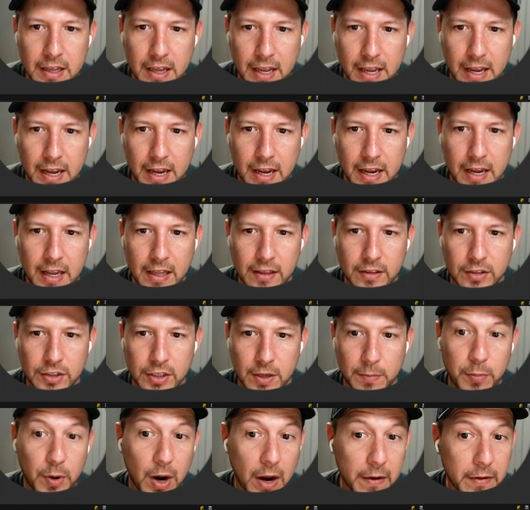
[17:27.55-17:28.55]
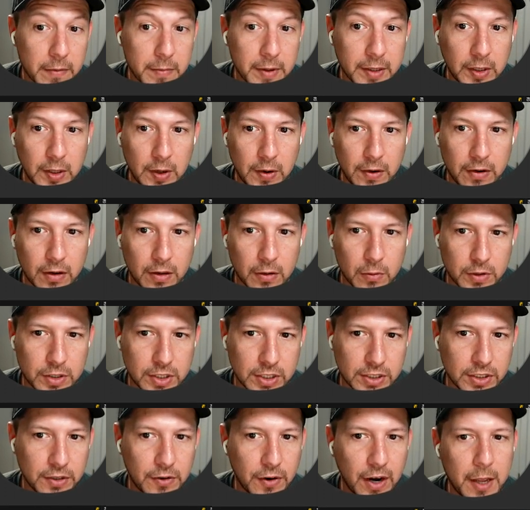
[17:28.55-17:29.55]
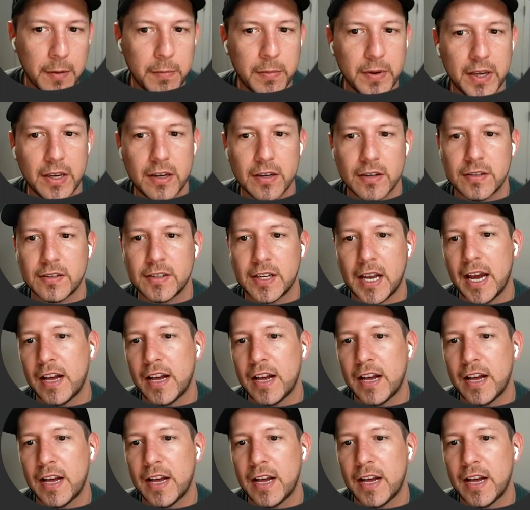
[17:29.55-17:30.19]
and there's a private material, which is great because